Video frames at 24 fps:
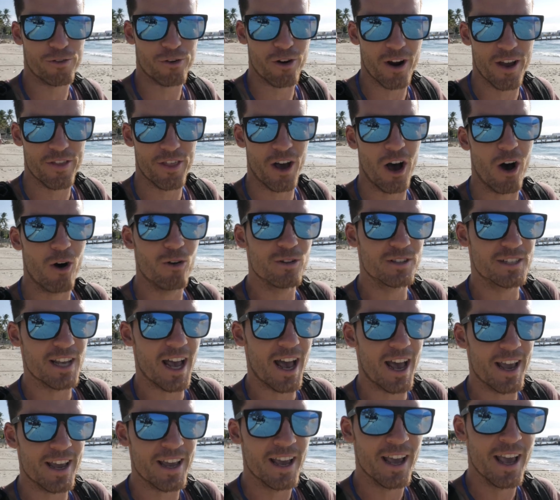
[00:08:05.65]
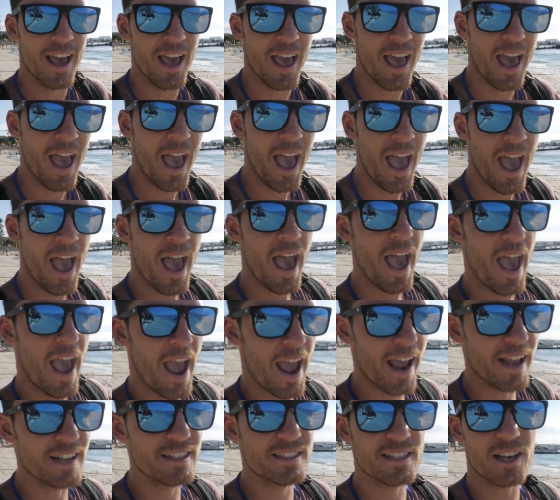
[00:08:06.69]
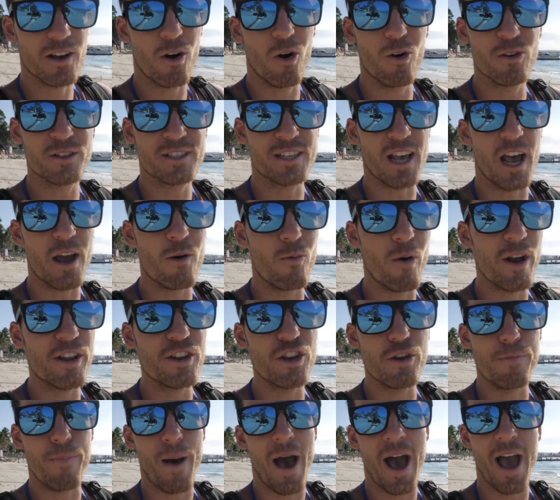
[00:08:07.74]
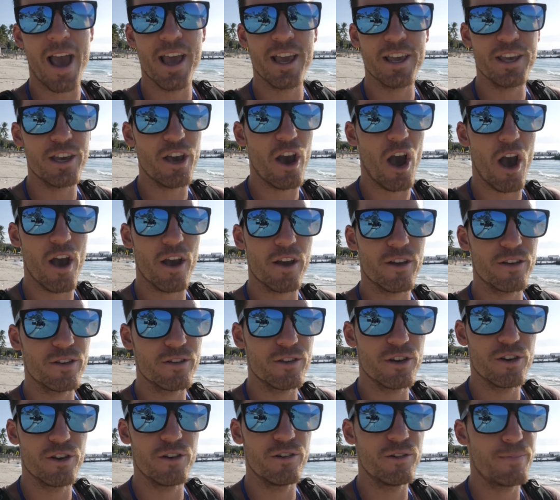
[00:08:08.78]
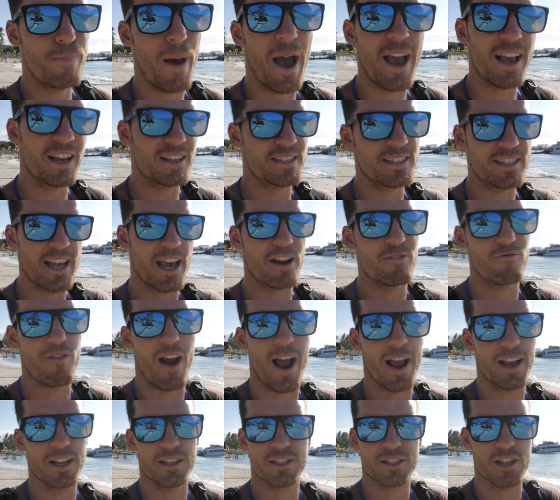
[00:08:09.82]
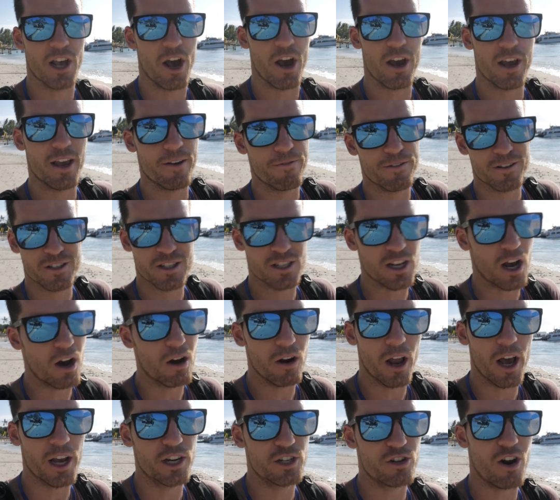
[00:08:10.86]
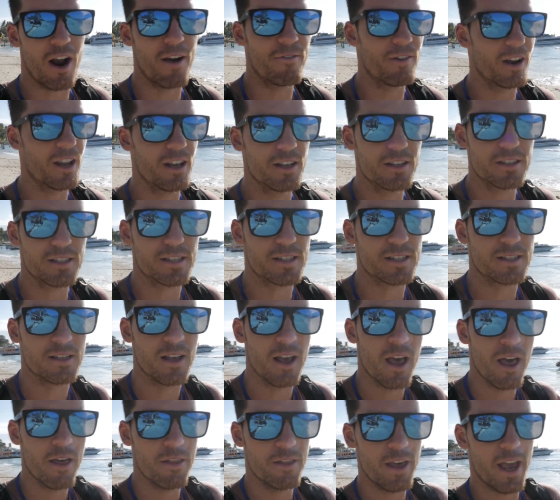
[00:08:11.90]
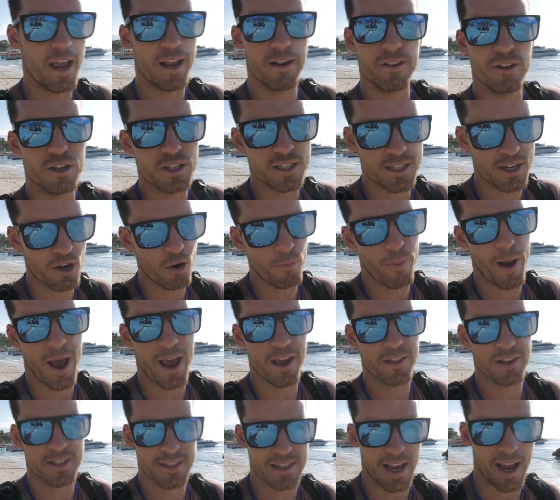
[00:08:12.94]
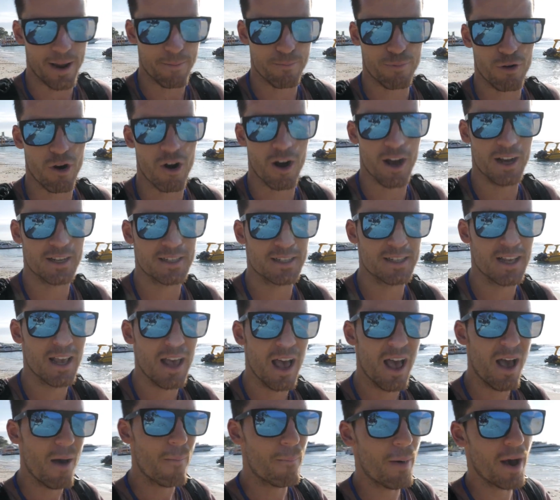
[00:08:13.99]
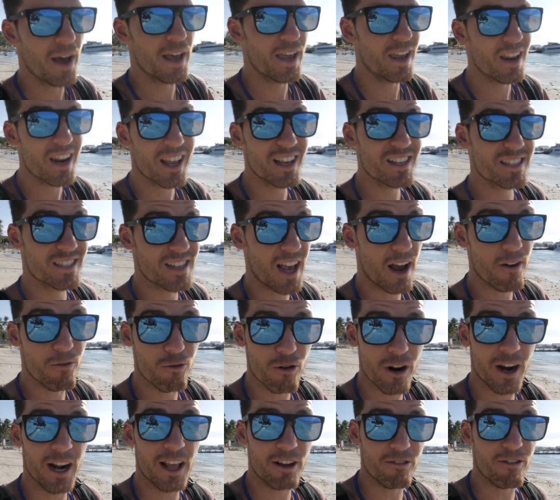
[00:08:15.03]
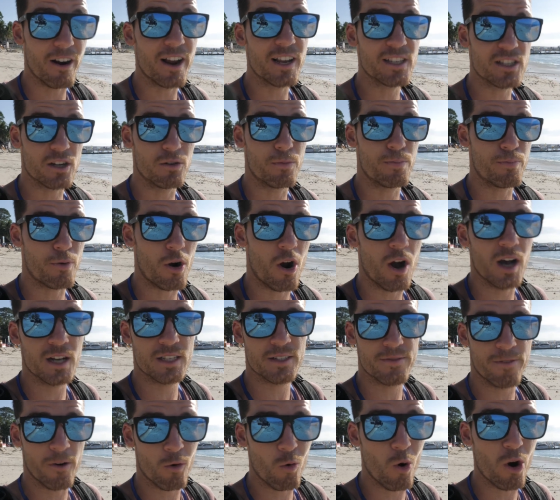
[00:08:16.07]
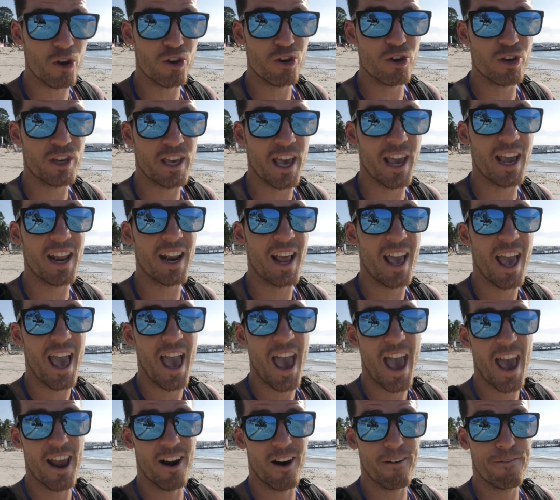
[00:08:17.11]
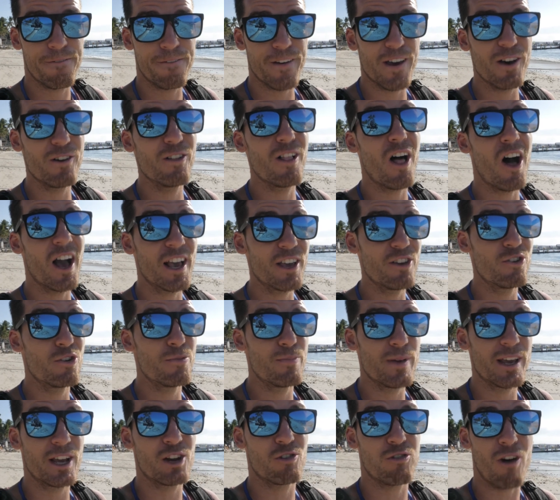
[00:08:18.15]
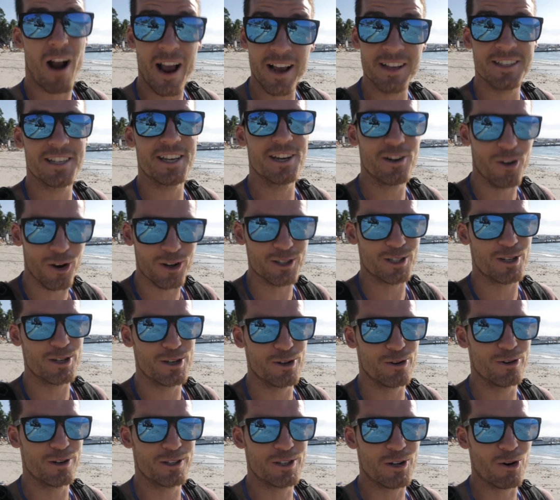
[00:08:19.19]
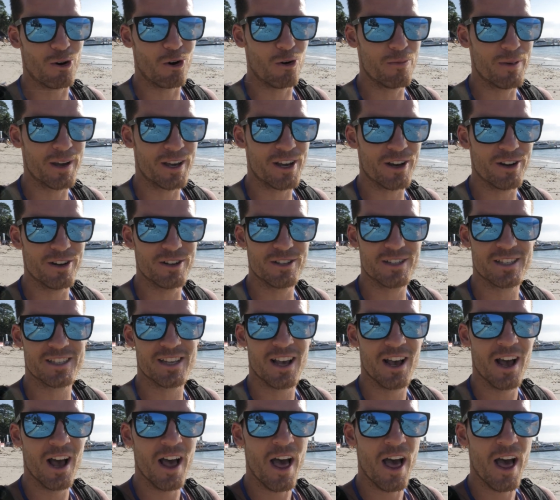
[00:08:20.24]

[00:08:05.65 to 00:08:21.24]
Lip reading: throughout the whole day. And also when you pay, you pay a set rate, so if it's solo travelers, then you still pay the same price. But it is a really reasonable price for what you get. And I feel like you'd be crazy not to do a tour because